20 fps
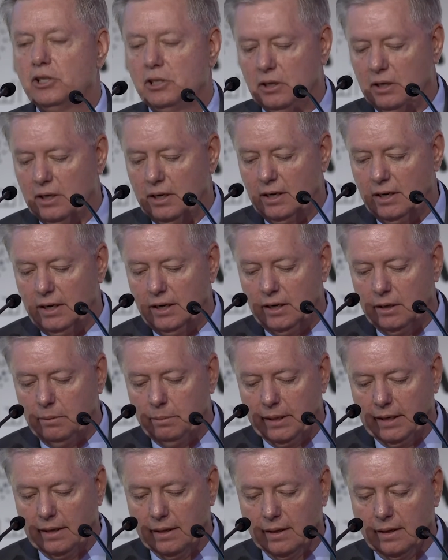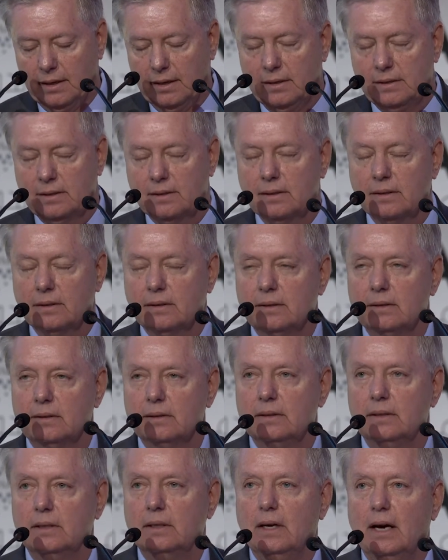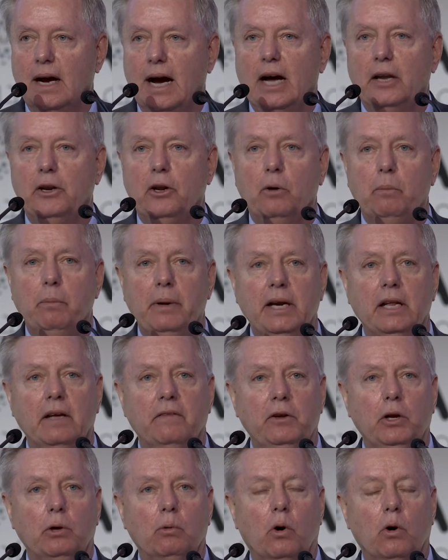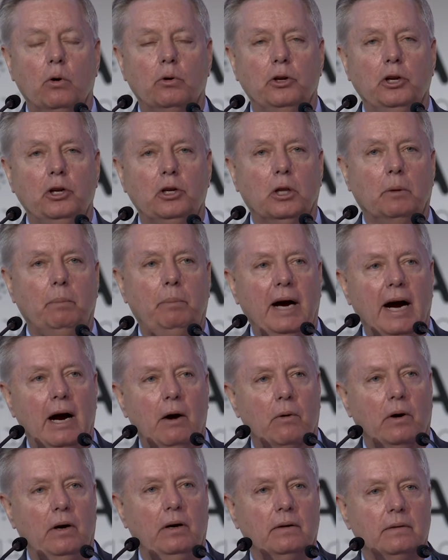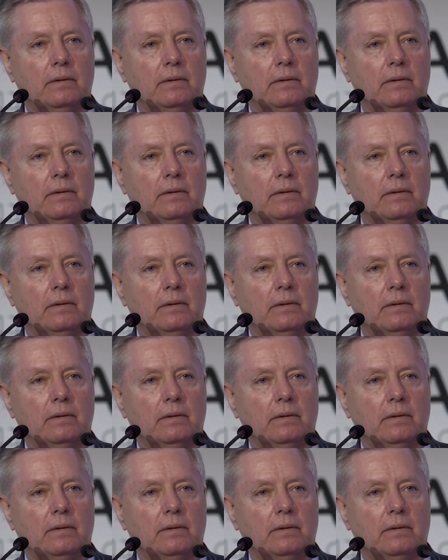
to our Arab allies. I know many of you want nuclear power.